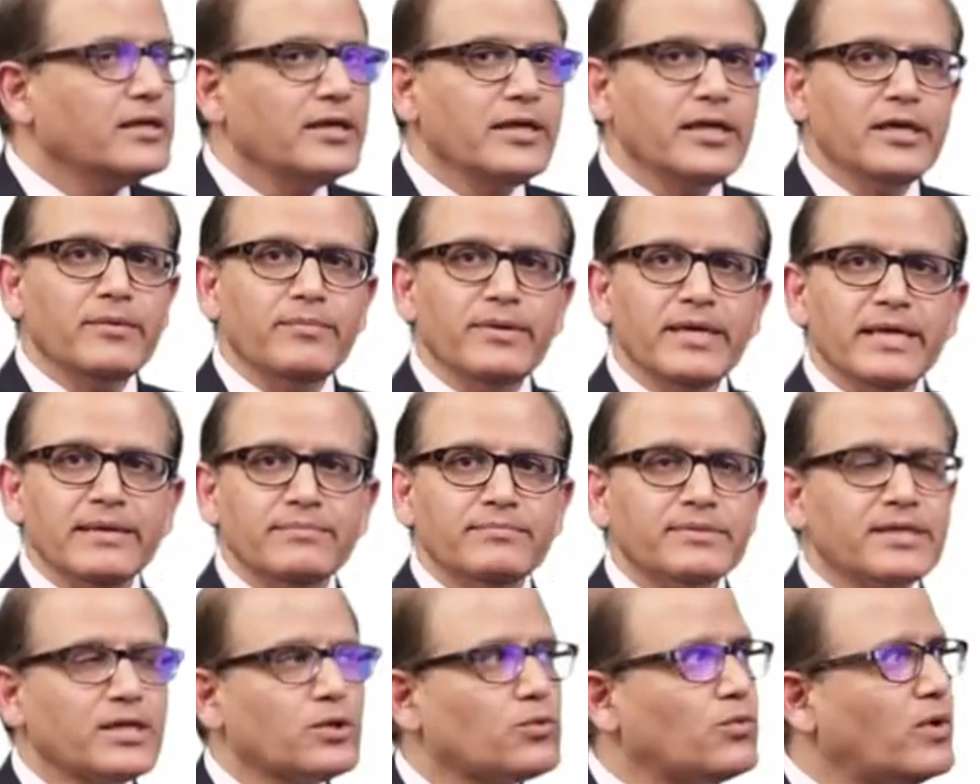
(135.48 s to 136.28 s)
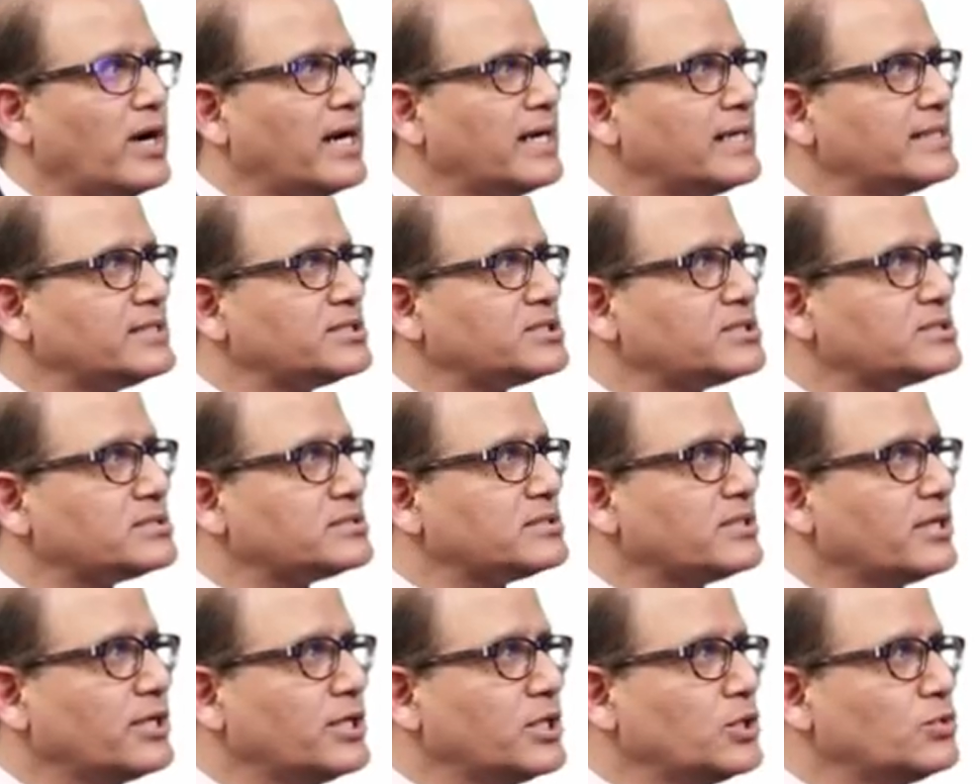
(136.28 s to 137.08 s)
EBM
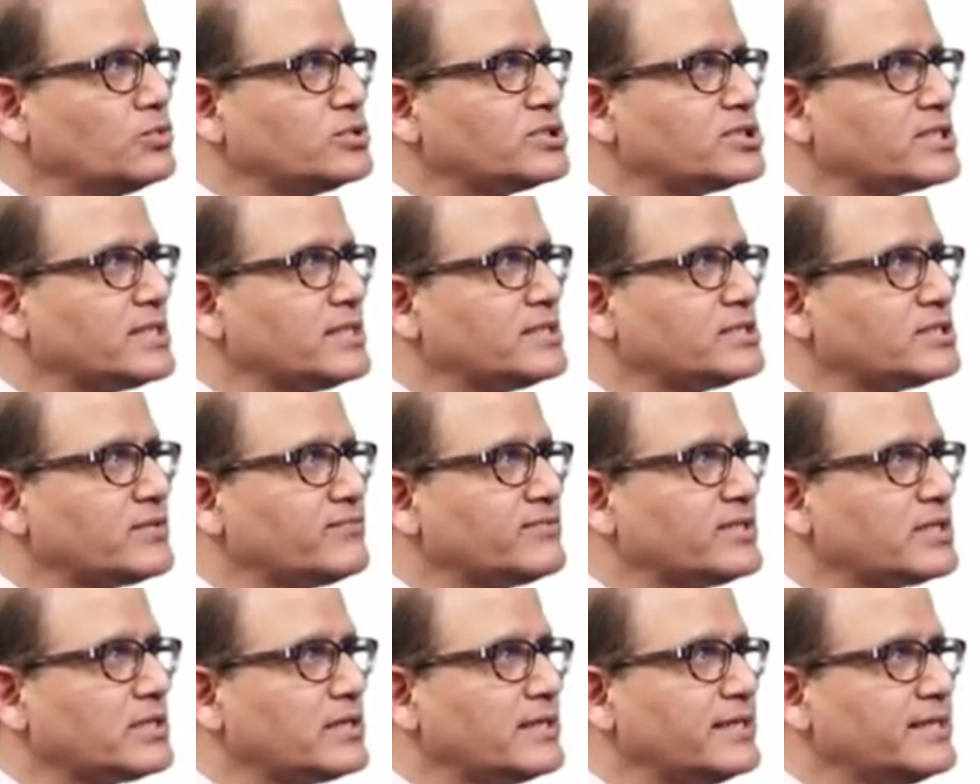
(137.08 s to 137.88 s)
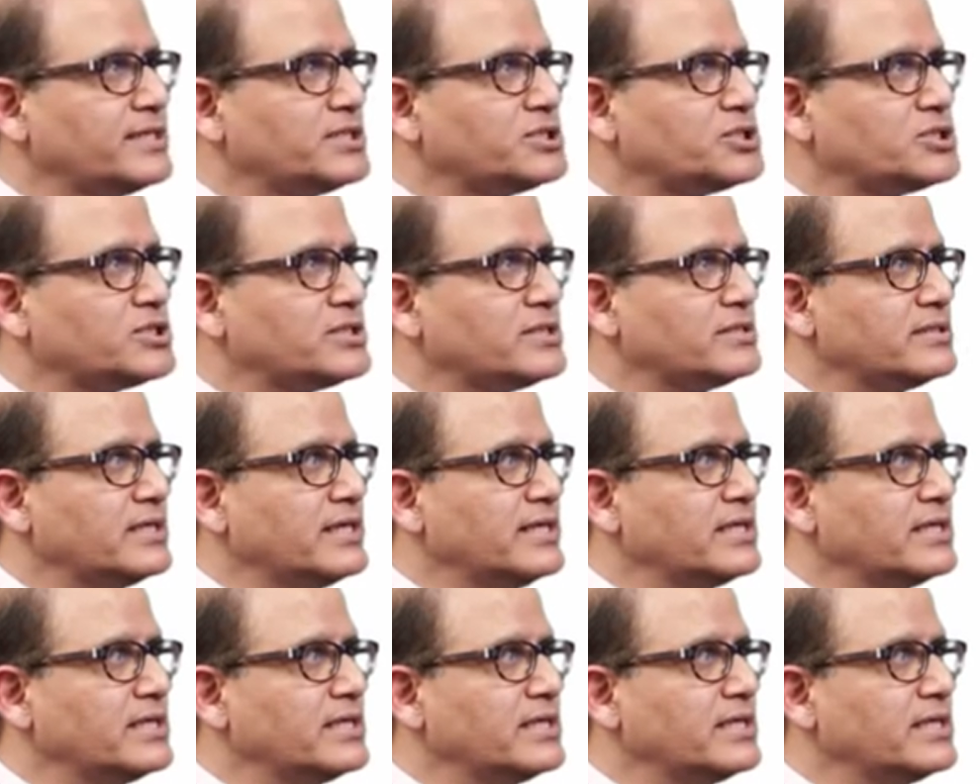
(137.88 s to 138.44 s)
requires new skills of the clinician,